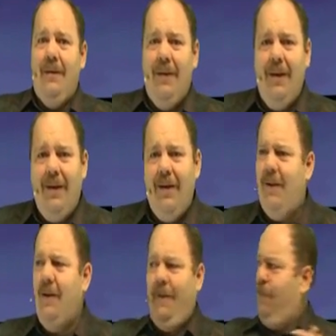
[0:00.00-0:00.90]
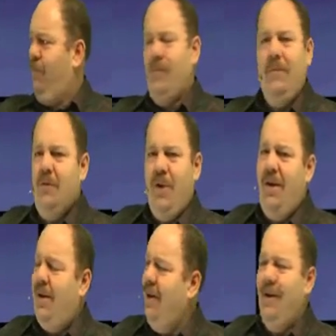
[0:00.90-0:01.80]
Huh.
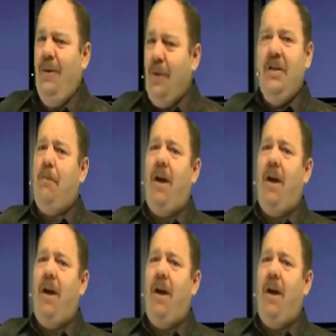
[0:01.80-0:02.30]
Read, read the